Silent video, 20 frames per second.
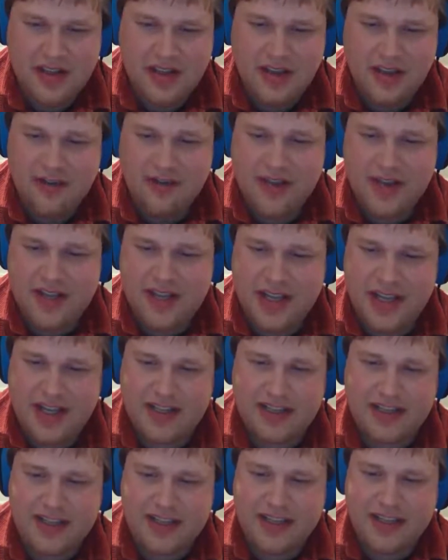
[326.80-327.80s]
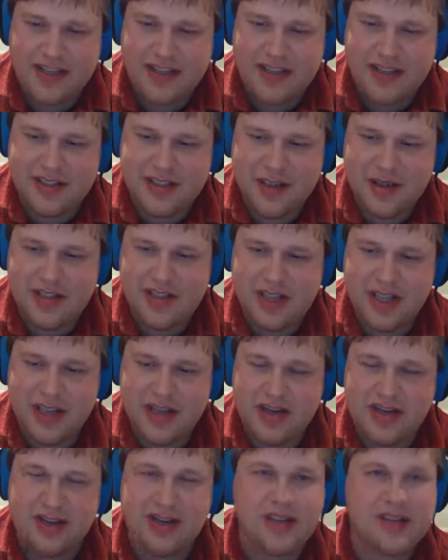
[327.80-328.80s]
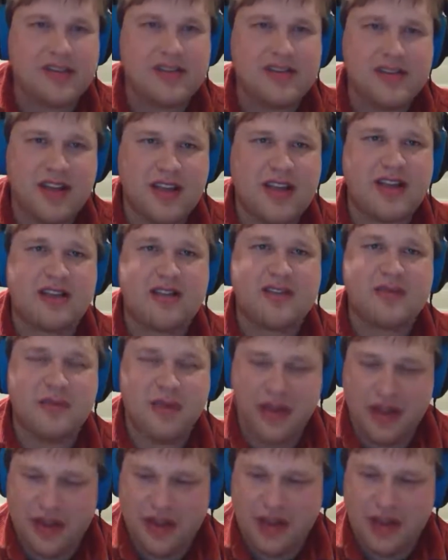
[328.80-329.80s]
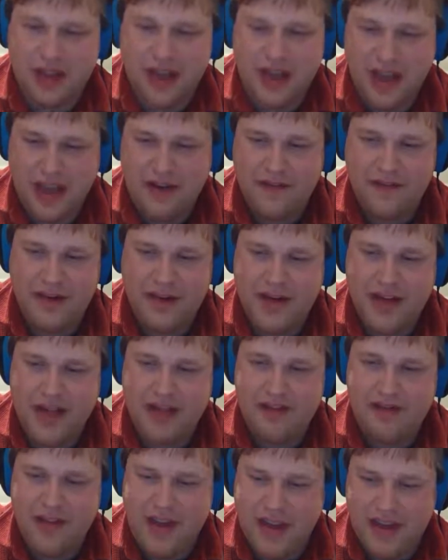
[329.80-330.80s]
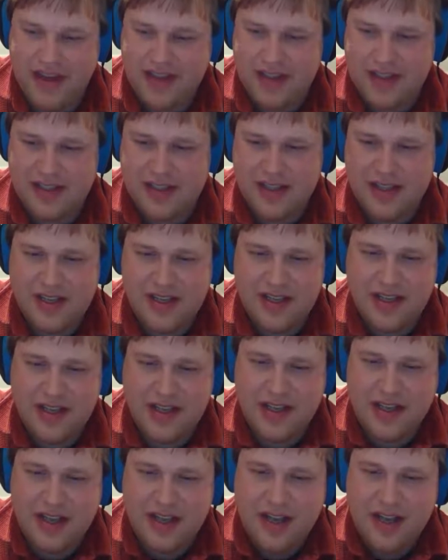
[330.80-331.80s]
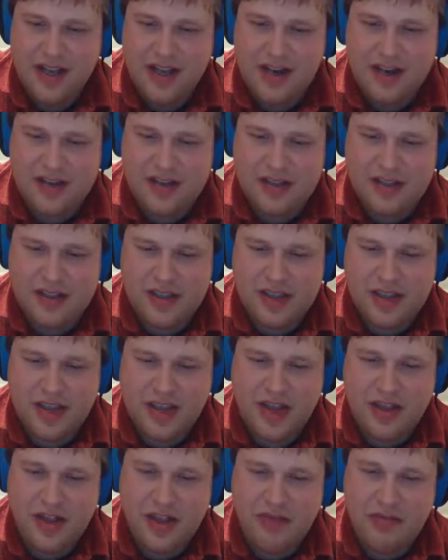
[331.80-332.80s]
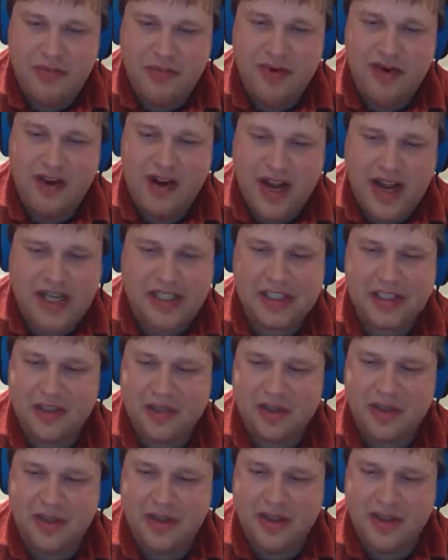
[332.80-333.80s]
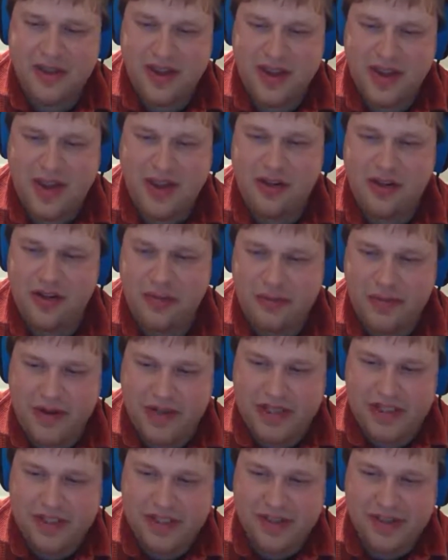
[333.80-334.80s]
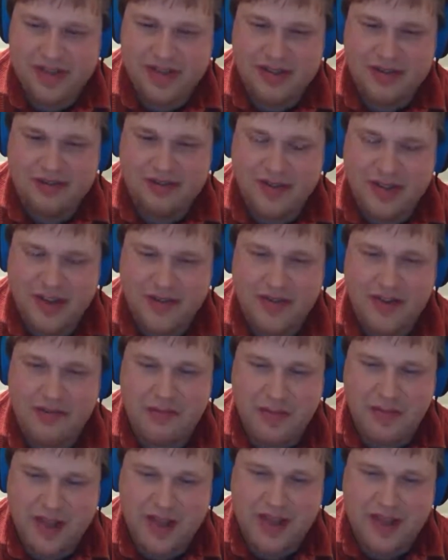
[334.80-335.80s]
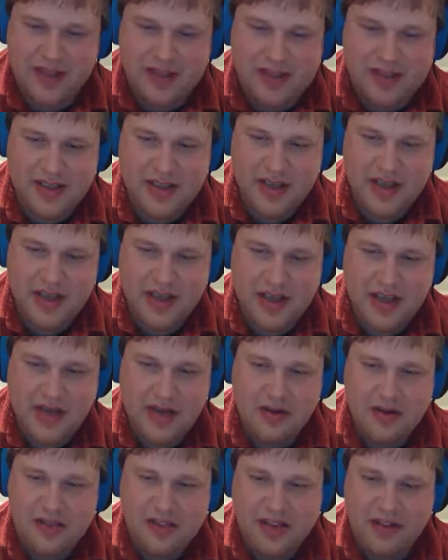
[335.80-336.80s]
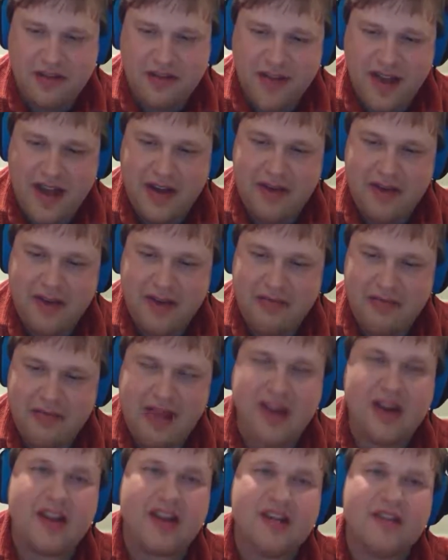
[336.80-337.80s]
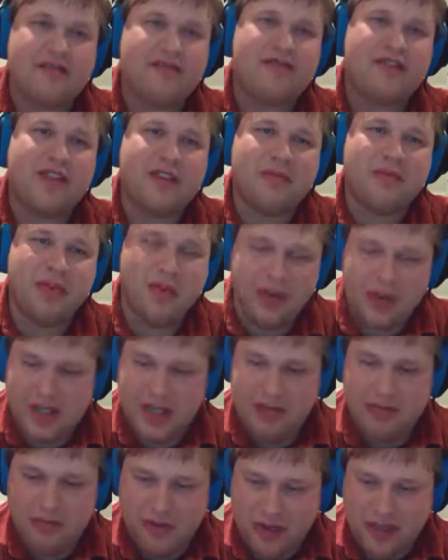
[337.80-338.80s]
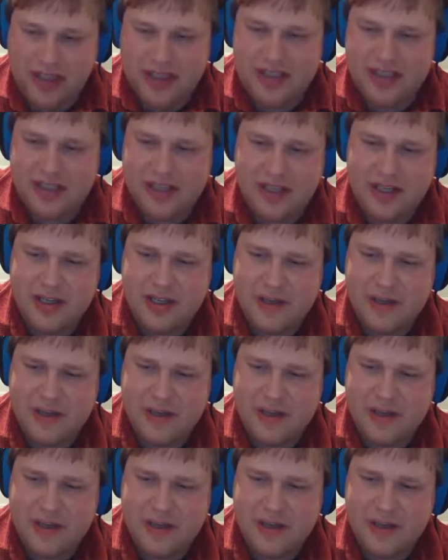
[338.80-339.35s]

I fantastically associated these things with everyday events and thought them more natural than the colored pictures of living beings, which I found in many of the moldy books.